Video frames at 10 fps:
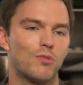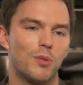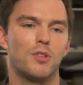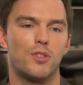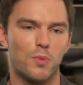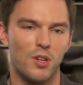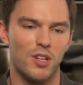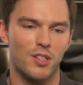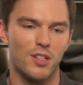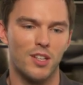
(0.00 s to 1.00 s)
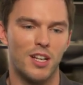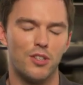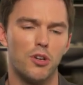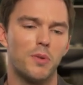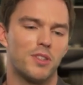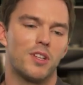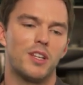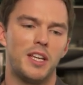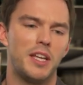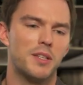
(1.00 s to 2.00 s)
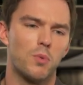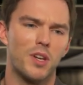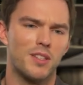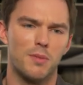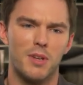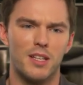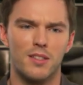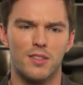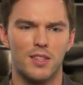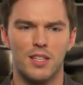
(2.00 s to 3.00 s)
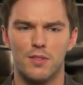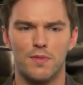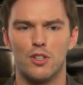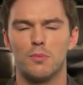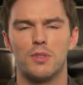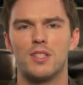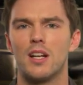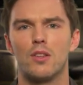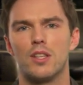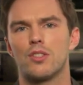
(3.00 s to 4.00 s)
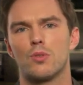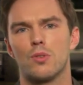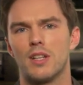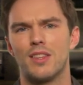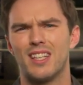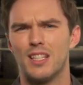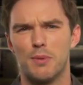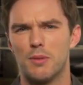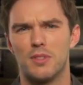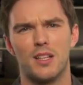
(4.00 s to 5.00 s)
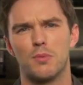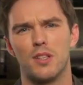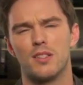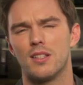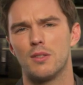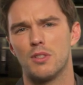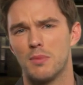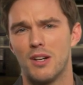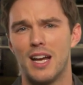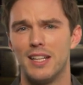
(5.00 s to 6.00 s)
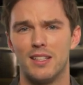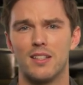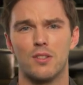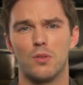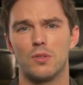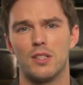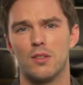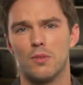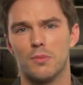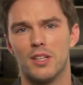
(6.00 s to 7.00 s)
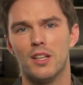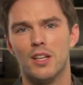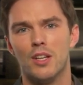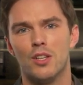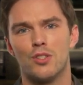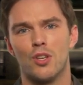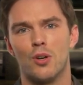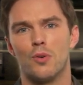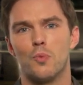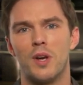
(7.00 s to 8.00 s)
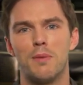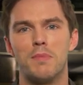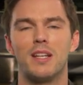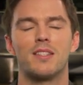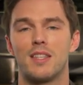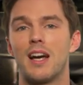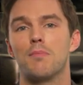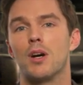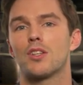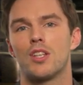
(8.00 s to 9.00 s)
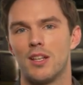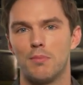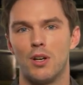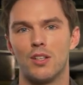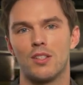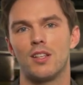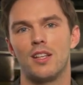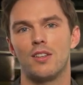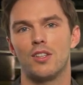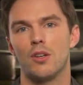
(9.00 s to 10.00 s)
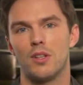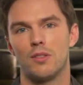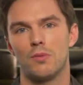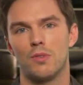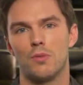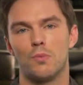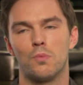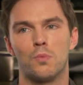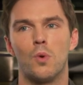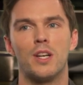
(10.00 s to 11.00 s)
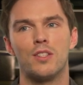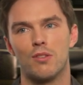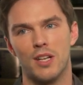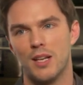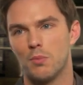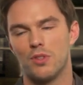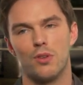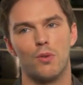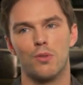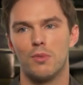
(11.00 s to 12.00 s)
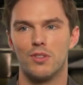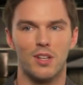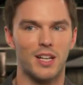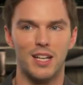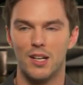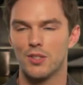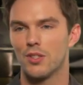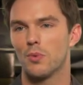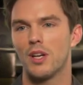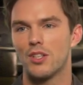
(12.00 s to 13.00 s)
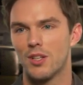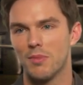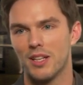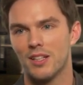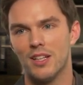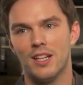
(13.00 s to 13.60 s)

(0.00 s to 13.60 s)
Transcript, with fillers: Robert's work and knowing that he's wanted to make this film and tell this story, I think he's been obsessed with it since he was about eight years old, he told me. So when it means that much to him personally and knowing what he's created with The Northman, The Lighthouse, and The Witch, I'm like,